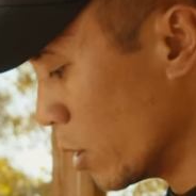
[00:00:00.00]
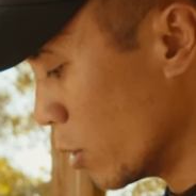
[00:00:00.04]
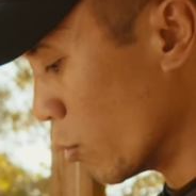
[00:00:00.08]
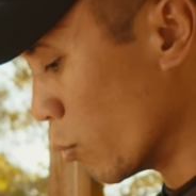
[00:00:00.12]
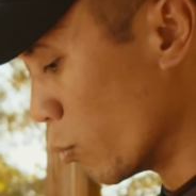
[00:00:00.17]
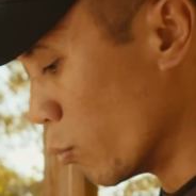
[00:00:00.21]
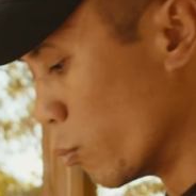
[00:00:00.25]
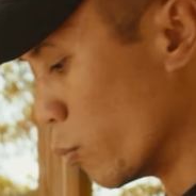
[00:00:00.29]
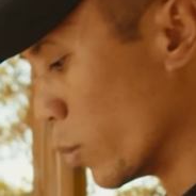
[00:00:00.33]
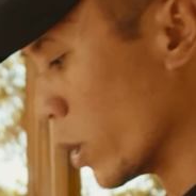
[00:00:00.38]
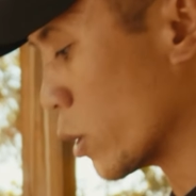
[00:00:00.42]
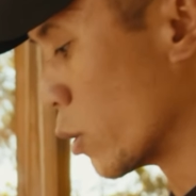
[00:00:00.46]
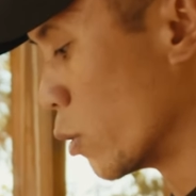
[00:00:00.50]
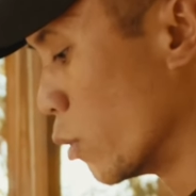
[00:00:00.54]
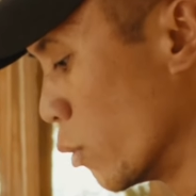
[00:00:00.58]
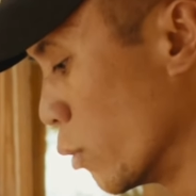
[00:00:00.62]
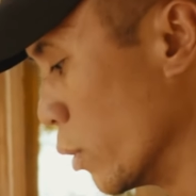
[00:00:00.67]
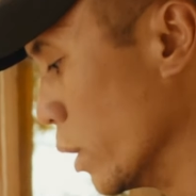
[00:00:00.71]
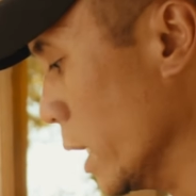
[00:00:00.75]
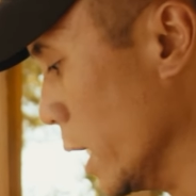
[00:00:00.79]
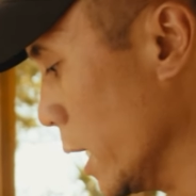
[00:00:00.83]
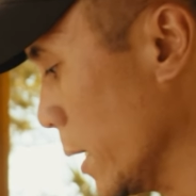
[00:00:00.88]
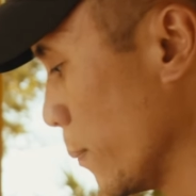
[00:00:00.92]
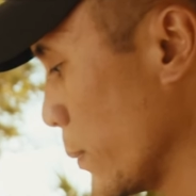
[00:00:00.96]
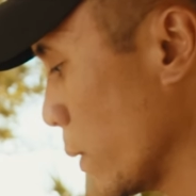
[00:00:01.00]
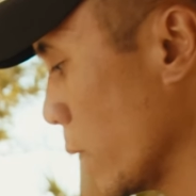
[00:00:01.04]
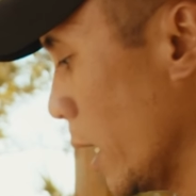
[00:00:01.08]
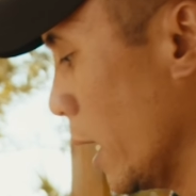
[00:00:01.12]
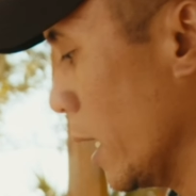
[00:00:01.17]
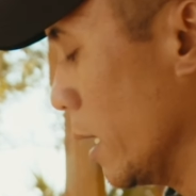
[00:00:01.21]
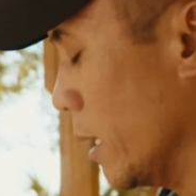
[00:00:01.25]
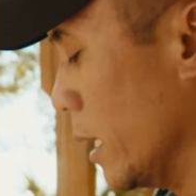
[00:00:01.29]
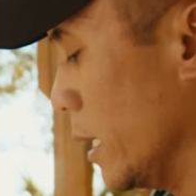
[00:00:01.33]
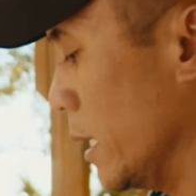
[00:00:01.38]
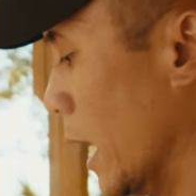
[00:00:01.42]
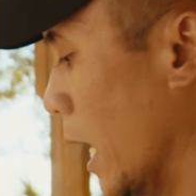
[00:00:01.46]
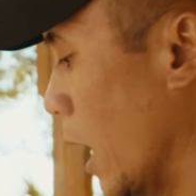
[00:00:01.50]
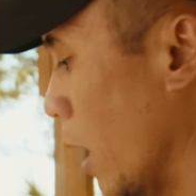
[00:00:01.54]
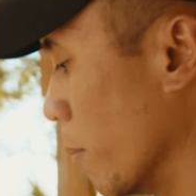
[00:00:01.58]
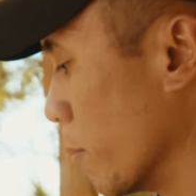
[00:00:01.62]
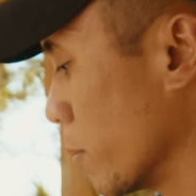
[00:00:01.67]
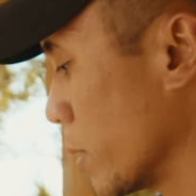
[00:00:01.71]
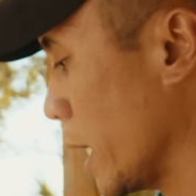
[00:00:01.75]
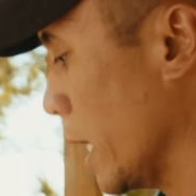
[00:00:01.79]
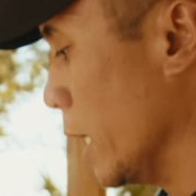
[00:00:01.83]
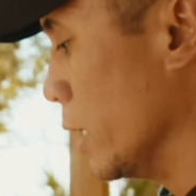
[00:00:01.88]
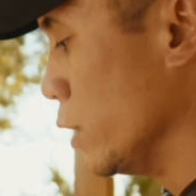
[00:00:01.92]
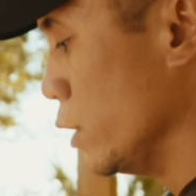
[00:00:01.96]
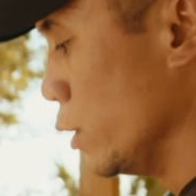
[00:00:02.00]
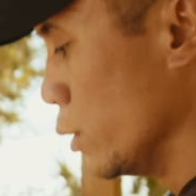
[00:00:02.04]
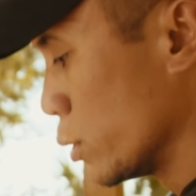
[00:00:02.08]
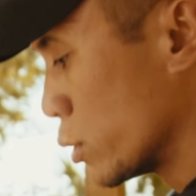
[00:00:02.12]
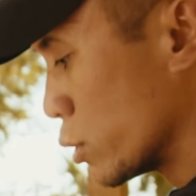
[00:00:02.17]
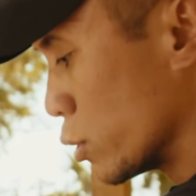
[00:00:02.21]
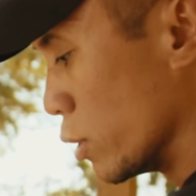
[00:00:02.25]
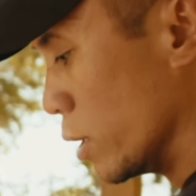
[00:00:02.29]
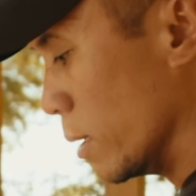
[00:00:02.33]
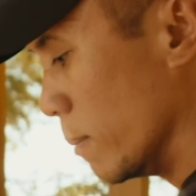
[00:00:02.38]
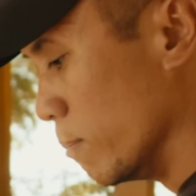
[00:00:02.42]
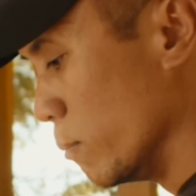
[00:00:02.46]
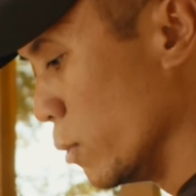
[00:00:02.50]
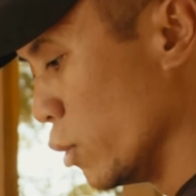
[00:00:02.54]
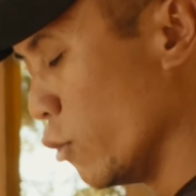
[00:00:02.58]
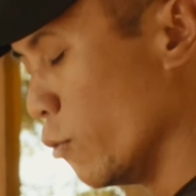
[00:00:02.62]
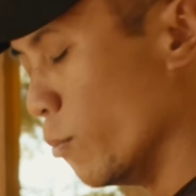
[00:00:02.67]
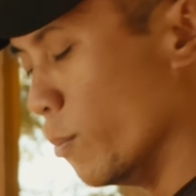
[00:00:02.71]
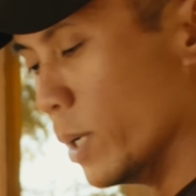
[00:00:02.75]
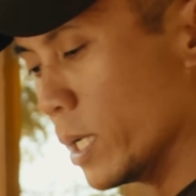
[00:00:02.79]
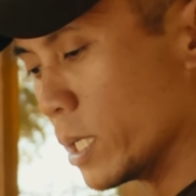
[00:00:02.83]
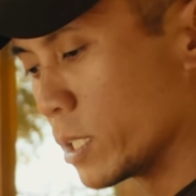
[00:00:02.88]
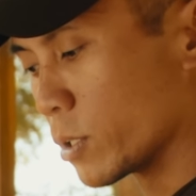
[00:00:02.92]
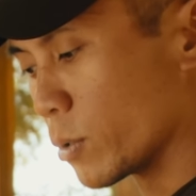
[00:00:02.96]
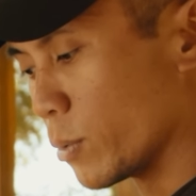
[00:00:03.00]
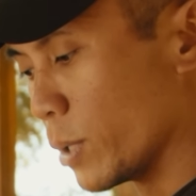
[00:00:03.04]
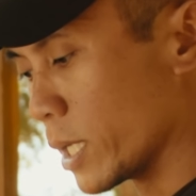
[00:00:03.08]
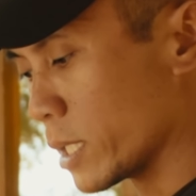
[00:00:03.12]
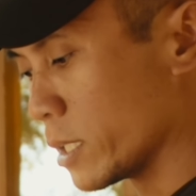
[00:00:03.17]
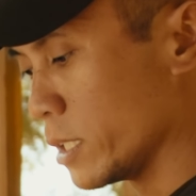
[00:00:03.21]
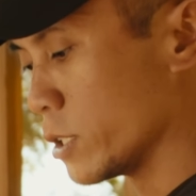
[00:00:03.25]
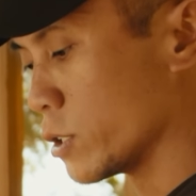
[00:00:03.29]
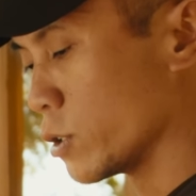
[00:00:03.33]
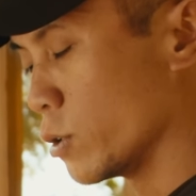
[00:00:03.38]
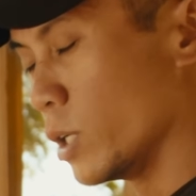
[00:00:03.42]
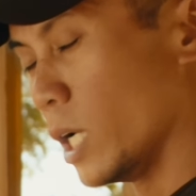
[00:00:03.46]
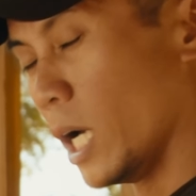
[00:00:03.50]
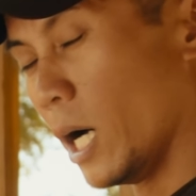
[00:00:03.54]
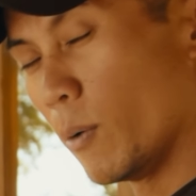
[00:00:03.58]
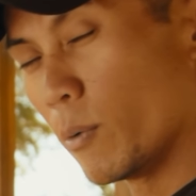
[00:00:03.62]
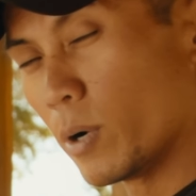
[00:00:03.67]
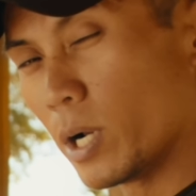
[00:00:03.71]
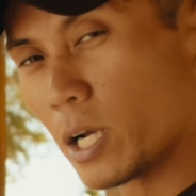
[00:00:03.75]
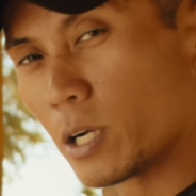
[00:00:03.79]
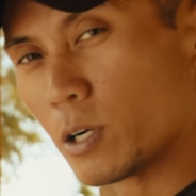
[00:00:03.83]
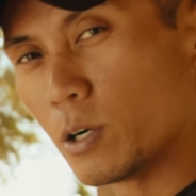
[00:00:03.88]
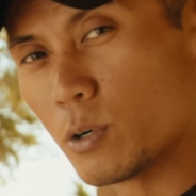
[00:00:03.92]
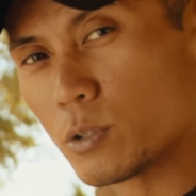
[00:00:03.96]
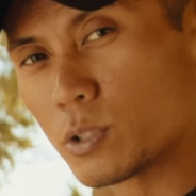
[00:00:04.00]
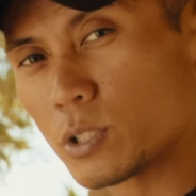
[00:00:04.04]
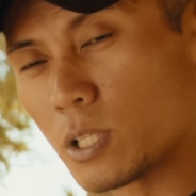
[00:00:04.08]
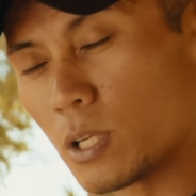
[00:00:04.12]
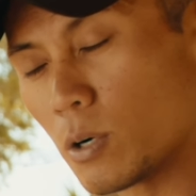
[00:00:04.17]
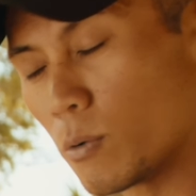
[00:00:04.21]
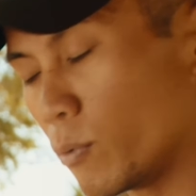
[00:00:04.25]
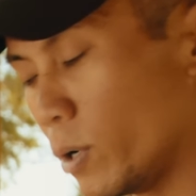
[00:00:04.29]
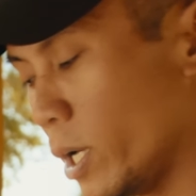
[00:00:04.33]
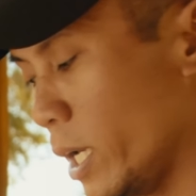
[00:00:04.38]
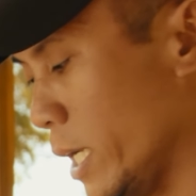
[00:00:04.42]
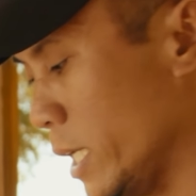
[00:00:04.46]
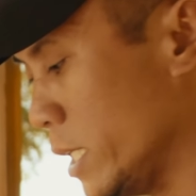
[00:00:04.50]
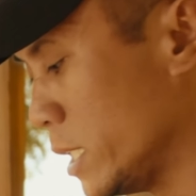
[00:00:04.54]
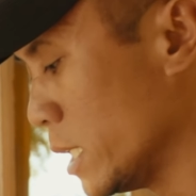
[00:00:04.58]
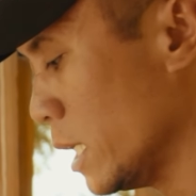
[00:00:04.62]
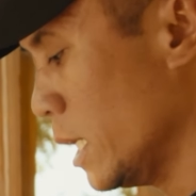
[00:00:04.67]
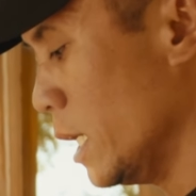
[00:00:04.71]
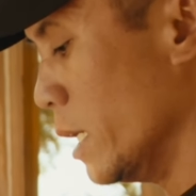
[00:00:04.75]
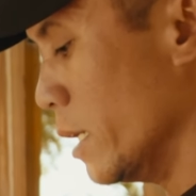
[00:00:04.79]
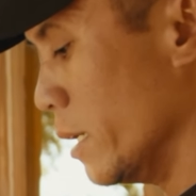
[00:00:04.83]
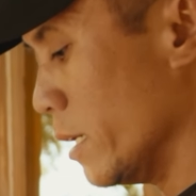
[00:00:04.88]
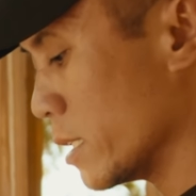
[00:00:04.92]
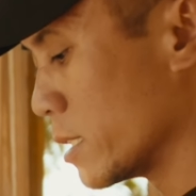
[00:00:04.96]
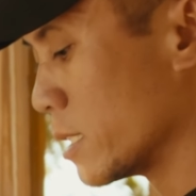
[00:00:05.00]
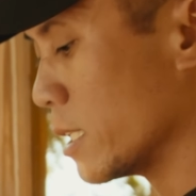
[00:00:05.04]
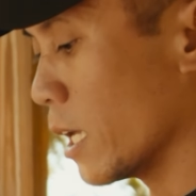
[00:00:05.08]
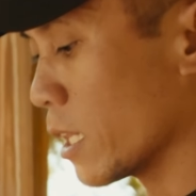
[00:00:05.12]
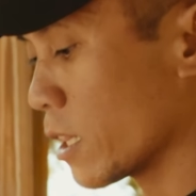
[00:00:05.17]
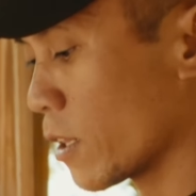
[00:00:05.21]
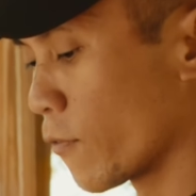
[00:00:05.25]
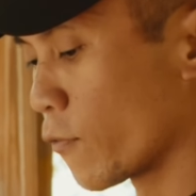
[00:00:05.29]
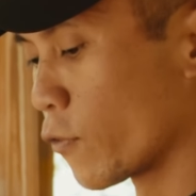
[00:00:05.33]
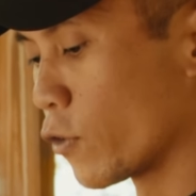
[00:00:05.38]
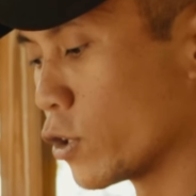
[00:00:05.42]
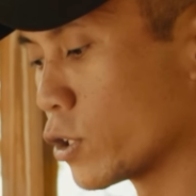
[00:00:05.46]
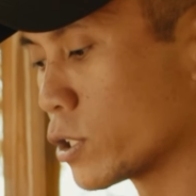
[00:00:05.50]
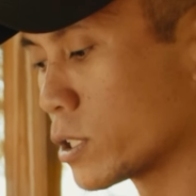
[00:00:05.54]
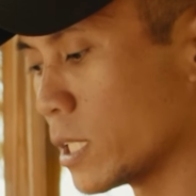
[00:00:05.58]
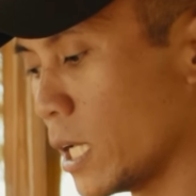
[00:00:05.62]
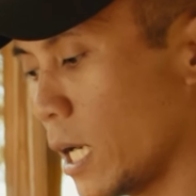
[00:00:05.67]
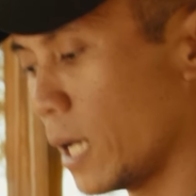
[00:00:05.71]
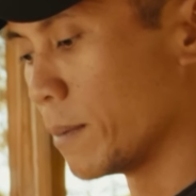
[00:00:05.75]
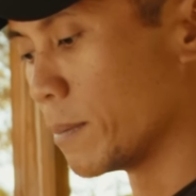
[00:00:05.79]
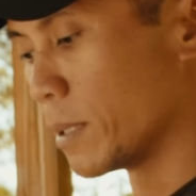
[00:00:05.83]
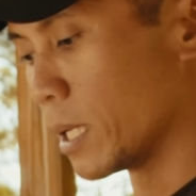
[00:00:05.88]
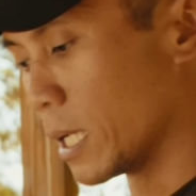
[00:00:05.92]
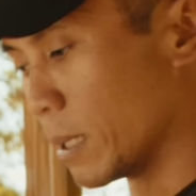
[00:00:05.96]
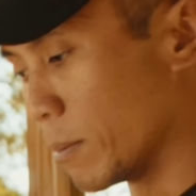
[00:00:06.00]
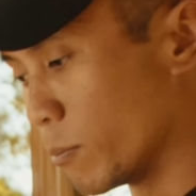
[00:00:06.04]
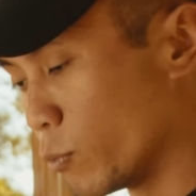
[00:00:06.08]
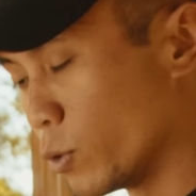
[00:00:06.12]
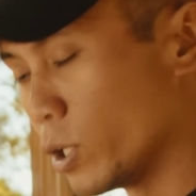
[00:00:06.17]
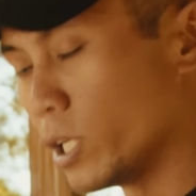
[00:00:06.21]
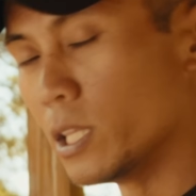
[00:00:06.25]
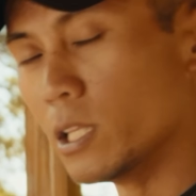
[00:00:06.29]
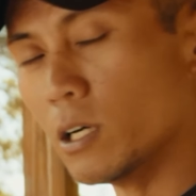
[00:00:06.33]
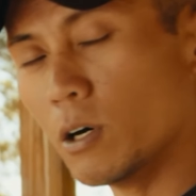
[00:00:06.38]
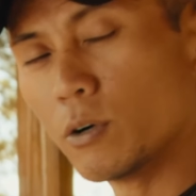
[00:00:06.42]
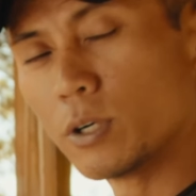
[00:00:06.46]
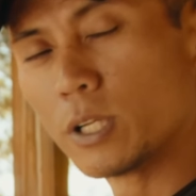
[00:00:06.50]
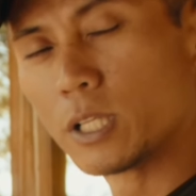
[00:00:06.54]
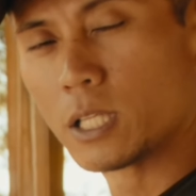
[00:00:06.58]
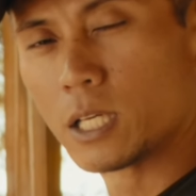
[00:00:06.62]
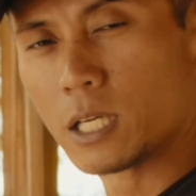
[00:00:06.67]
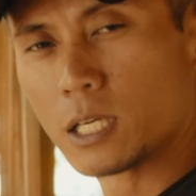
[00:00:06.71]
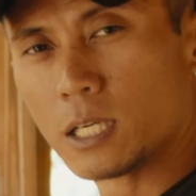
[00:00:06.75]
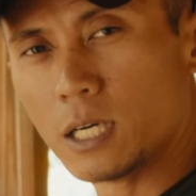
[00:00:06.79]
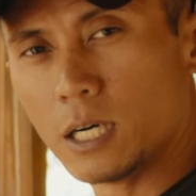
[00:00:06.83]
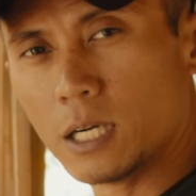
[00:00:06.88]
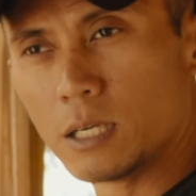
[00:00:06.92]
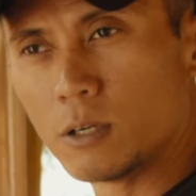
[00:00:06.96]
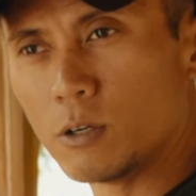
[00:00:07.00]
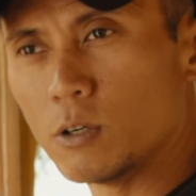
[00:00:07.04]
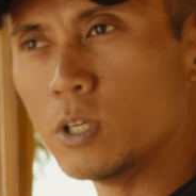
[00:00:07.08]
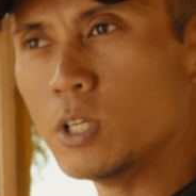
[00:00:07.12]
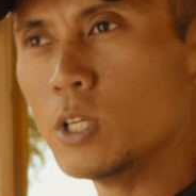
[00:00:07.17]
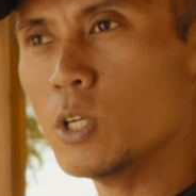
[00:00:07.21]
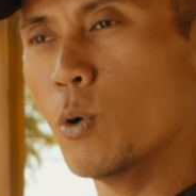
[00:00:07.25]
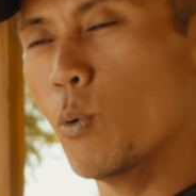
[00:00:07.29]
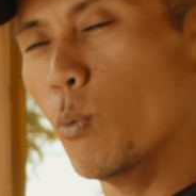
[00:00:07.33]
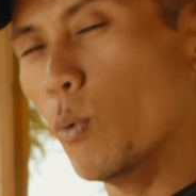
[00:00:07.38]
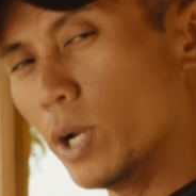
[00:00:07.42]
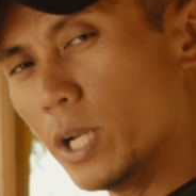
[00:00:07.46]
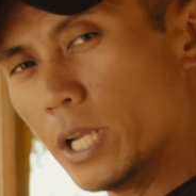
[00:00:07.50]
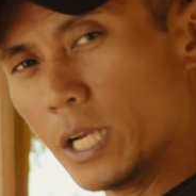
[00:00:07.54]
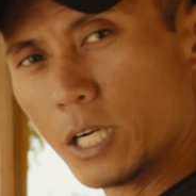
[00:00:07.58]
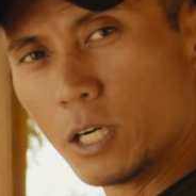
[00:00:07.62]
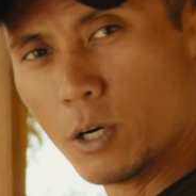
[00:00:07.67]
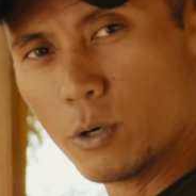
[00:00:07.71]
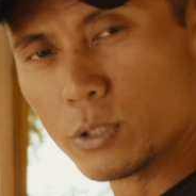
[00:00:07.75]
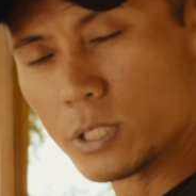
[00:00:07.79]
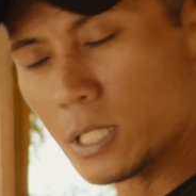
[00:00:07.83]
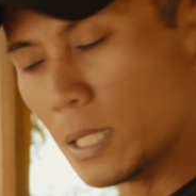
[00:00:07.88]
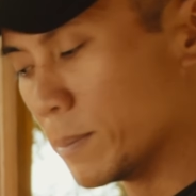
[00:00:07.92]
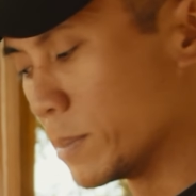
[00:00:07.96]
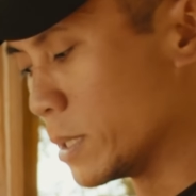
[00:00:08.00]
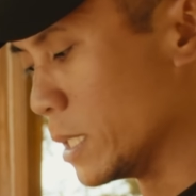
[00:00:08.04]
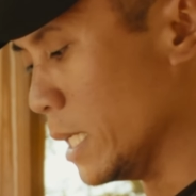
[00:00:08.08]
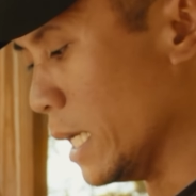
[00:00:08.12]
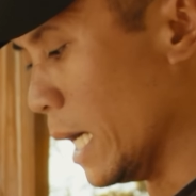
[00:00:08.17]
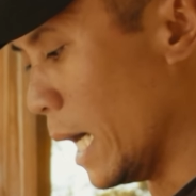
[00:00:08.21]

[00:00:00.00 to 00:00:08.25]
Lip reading: recording, and then now I'm getting used to the movement correctly. So now when I go to the range, it's not the first time that I'm reloading the gun when it goes empty.